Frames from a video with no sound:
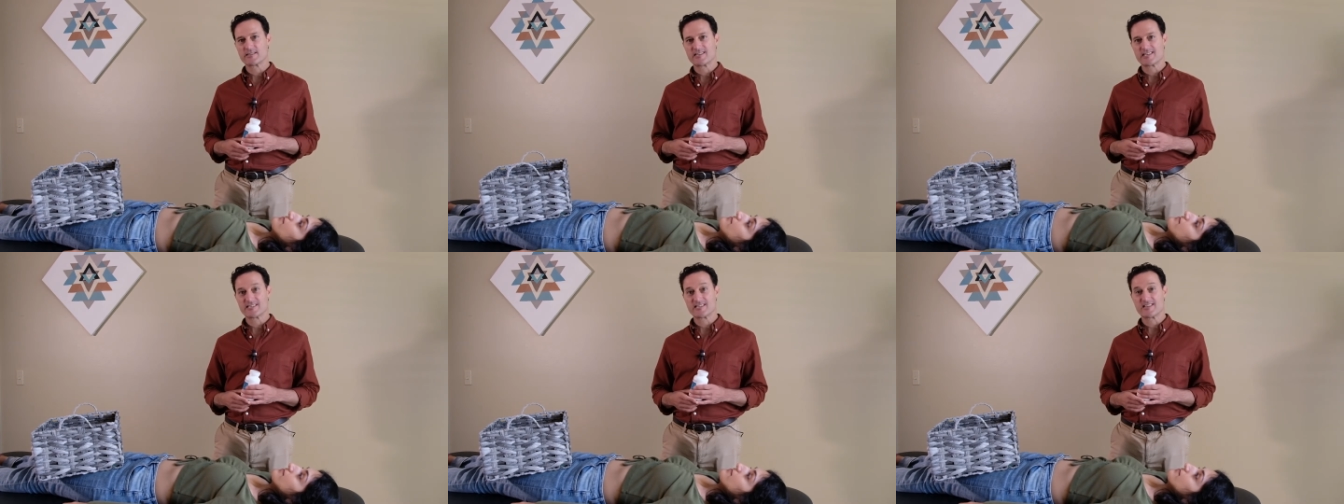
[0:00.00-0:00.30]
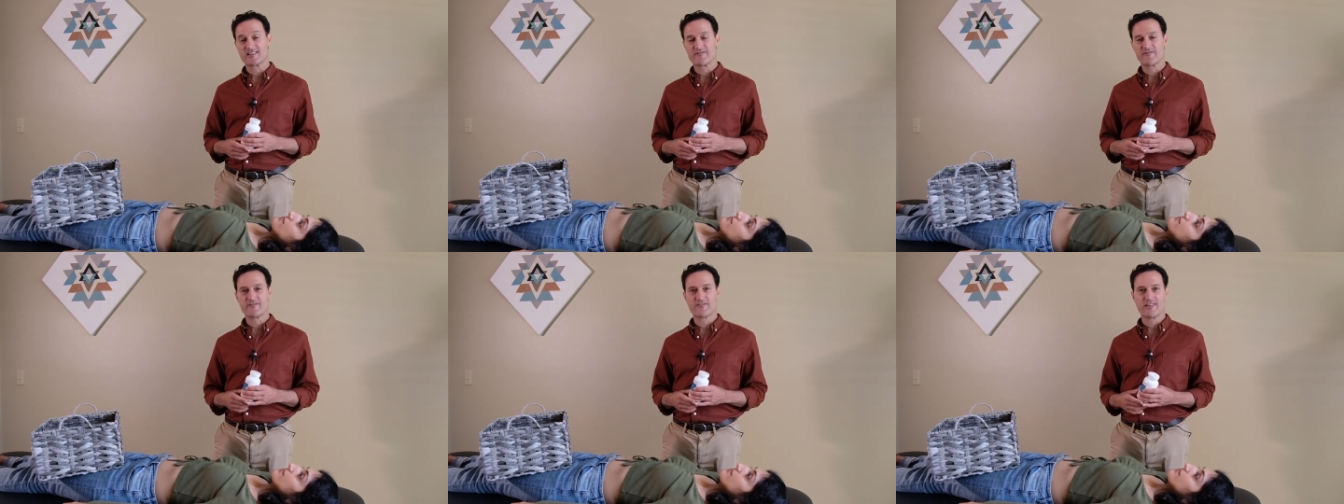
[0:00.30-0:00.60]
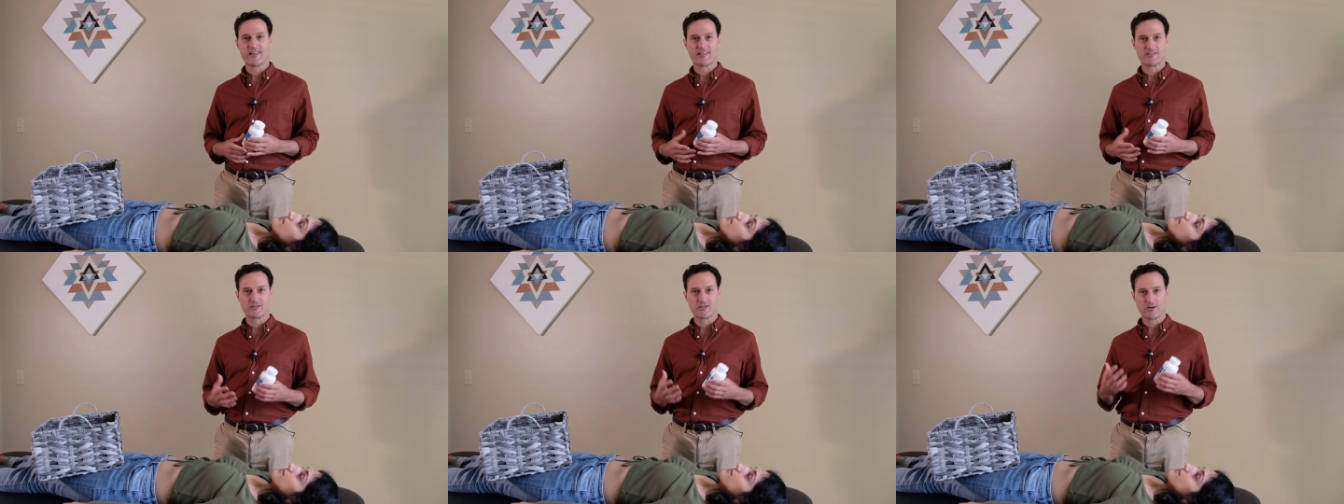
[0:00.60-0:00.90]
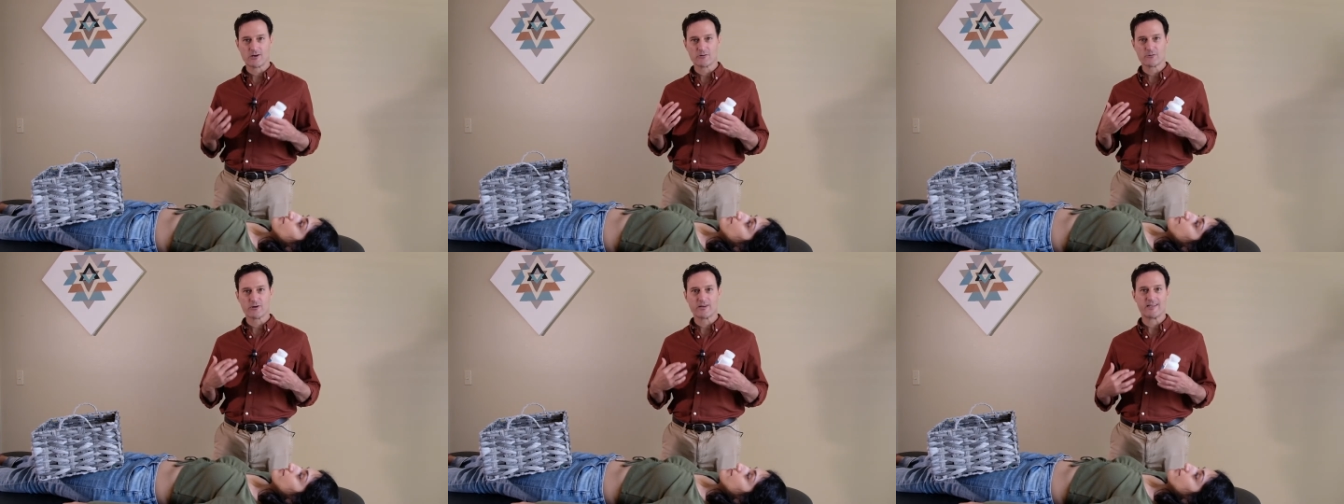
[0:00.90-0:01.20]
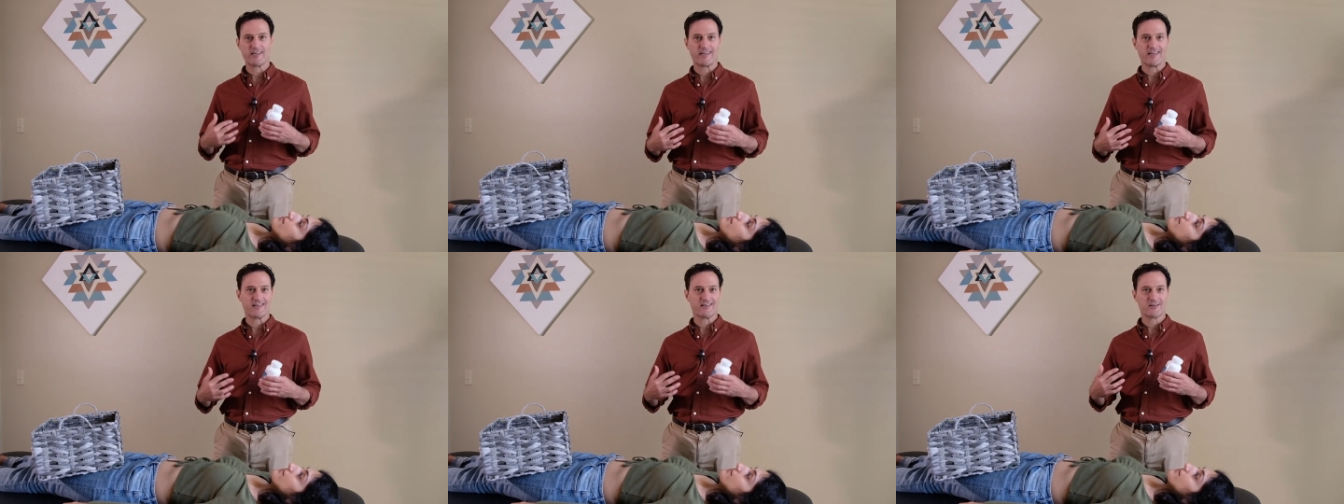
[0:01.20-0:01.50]
as if that's
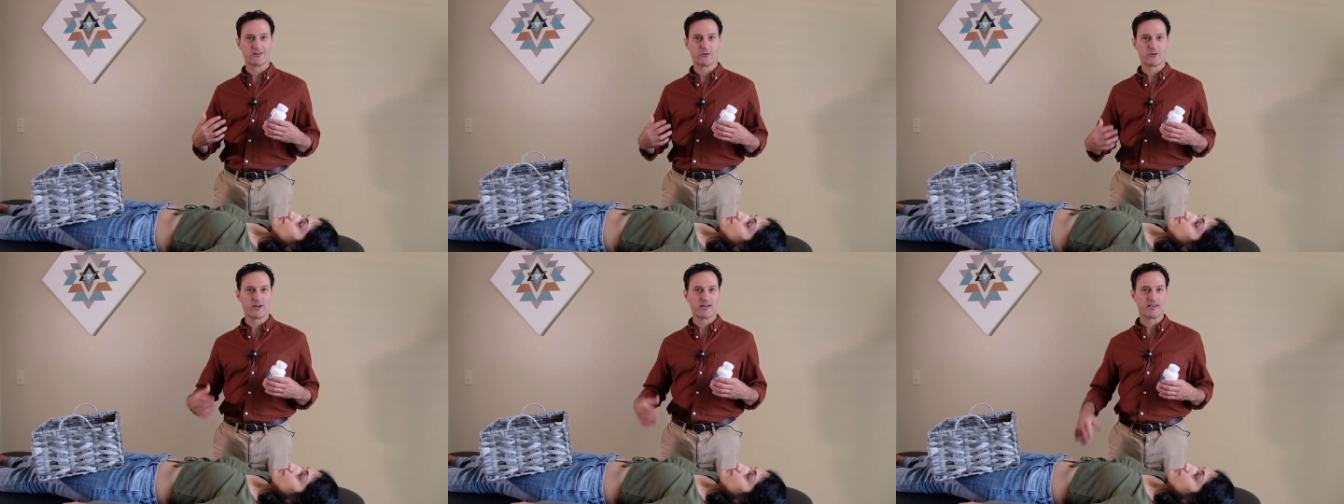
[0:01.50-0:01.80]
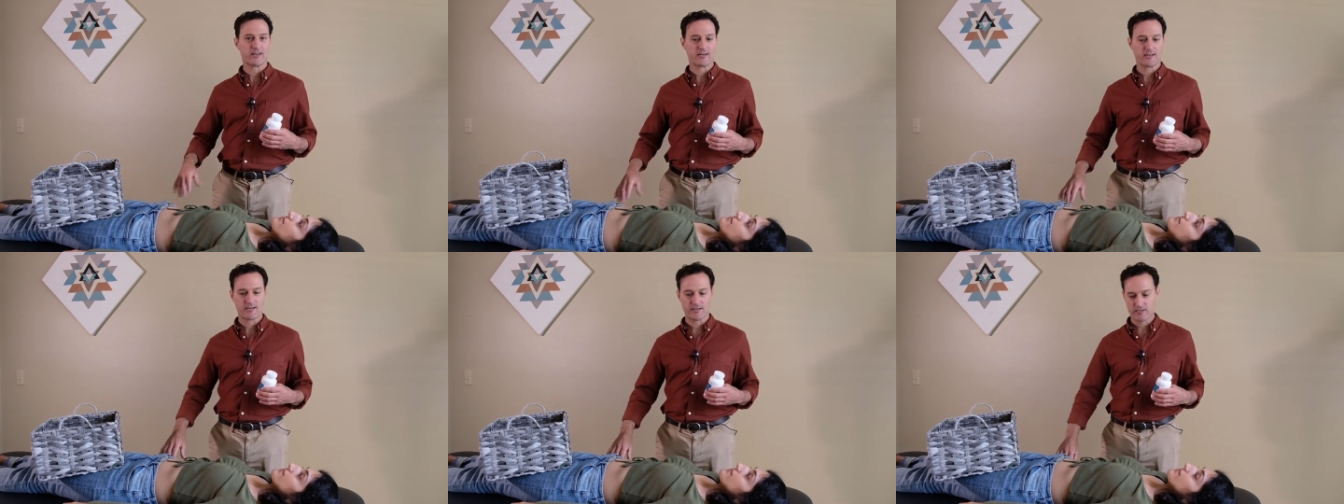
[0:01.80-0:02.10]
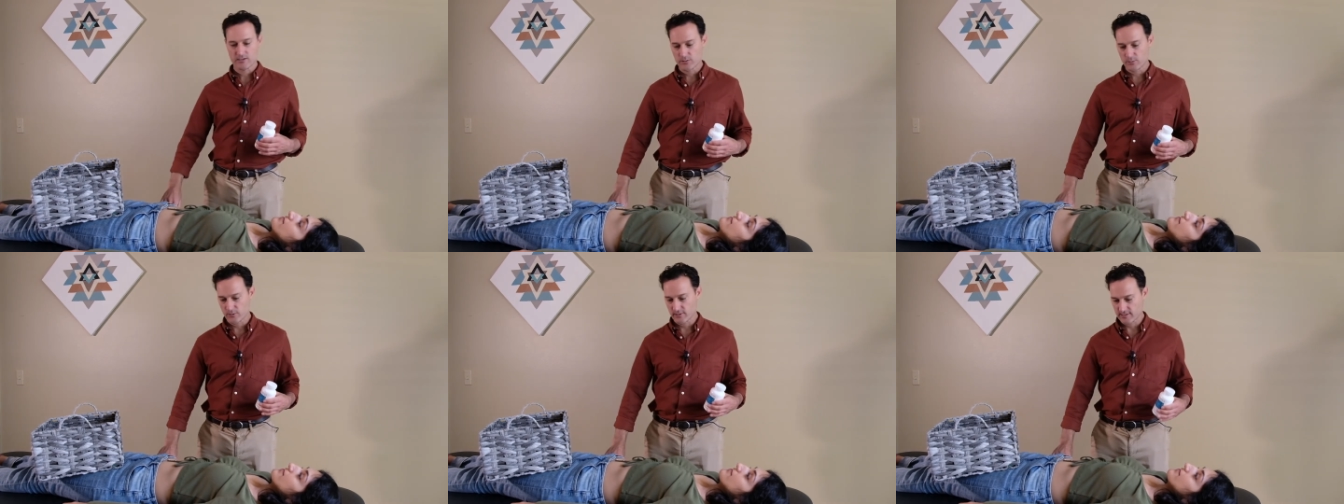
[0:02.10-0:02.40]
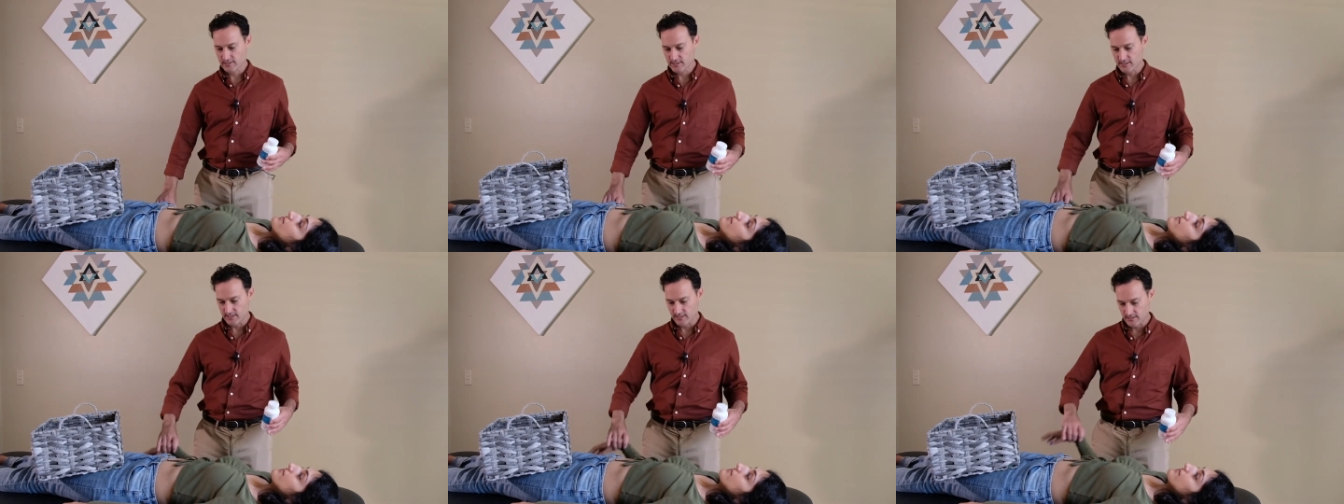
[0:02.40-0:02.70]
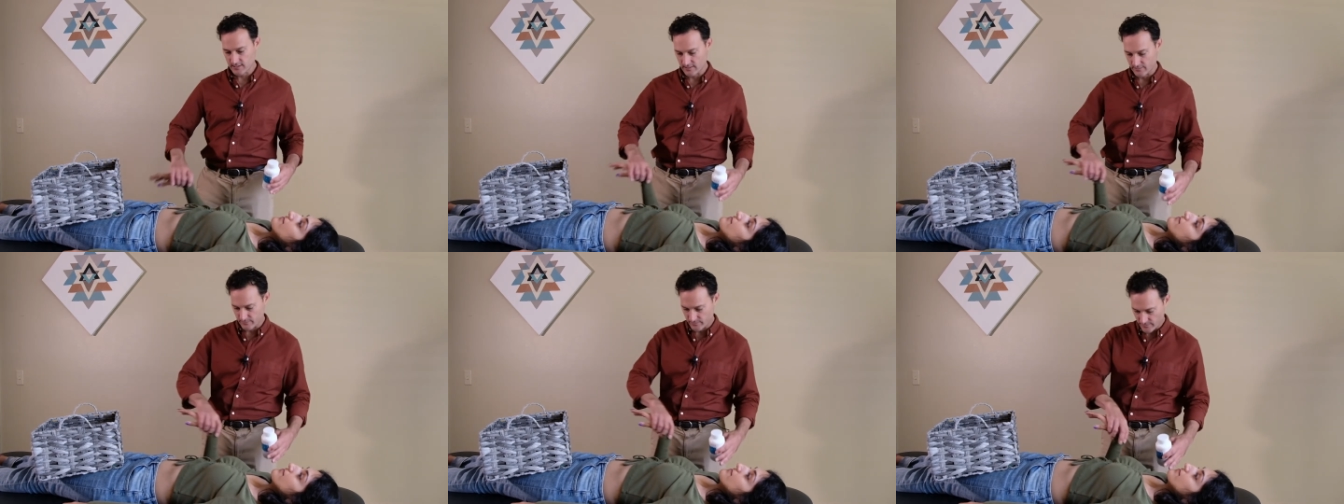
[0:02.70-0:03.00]
already integrated into her
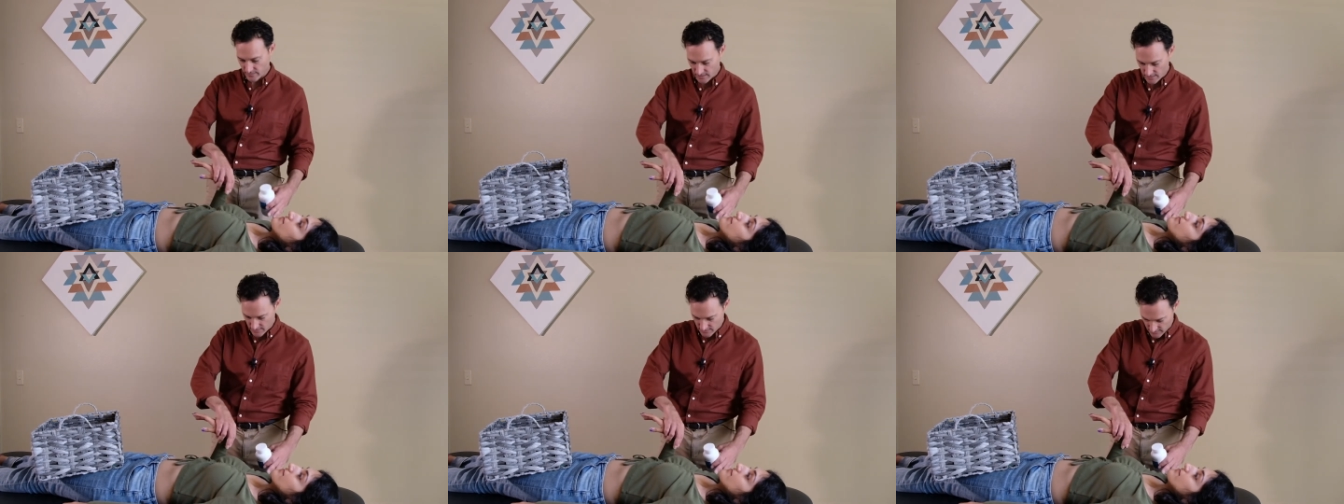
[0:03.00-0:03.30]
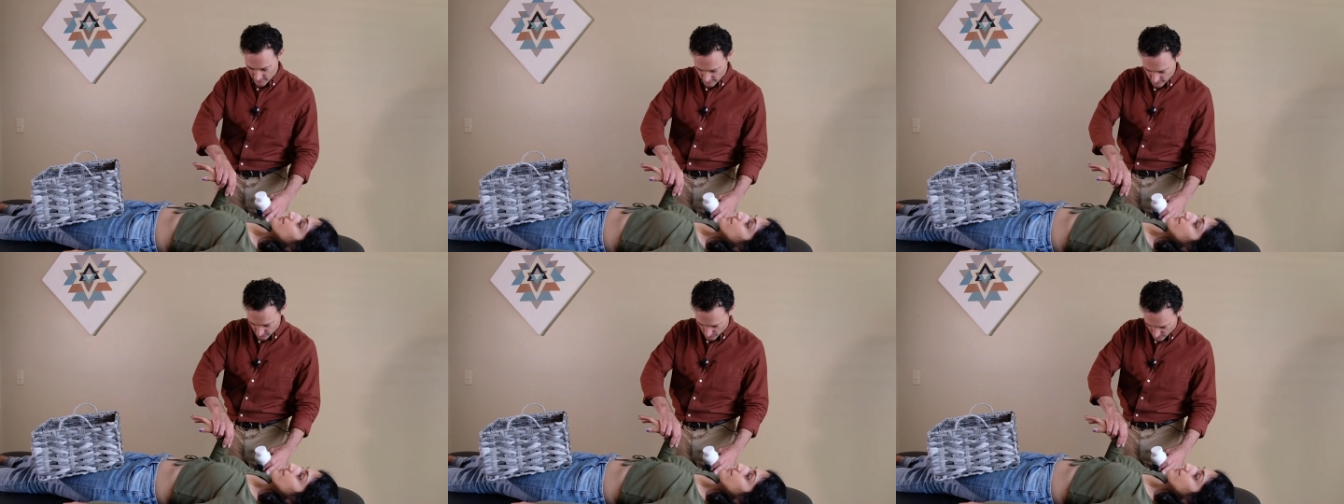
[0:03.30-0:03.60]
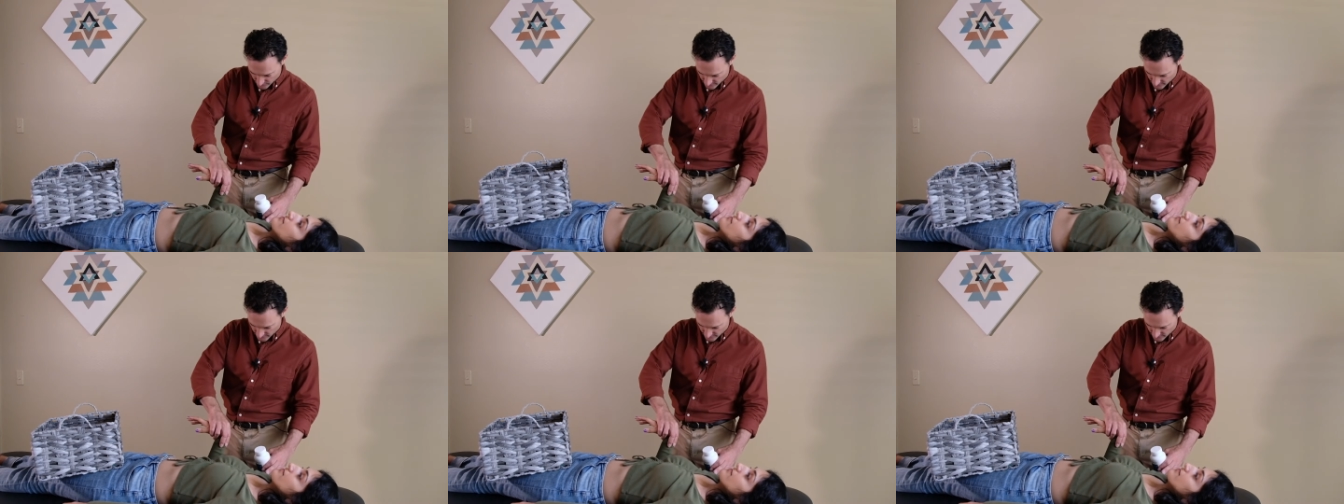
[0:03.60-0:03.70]
system. So we